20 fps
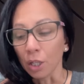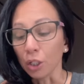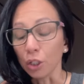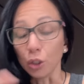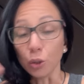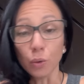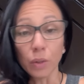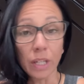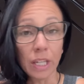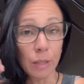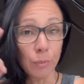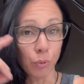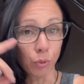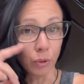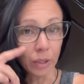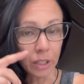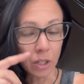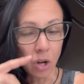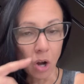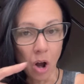you keep
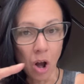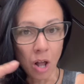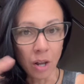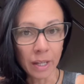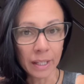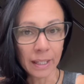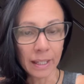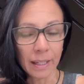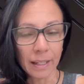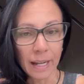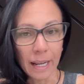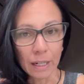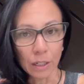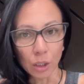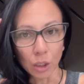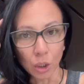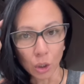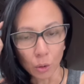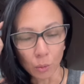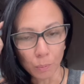recalling it and
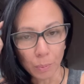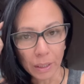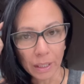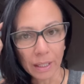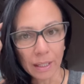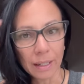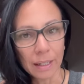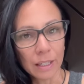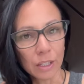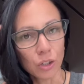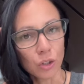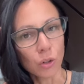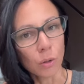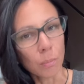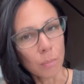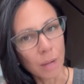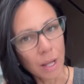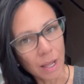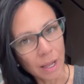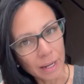looping it in your
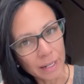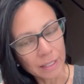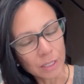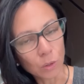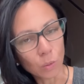mind.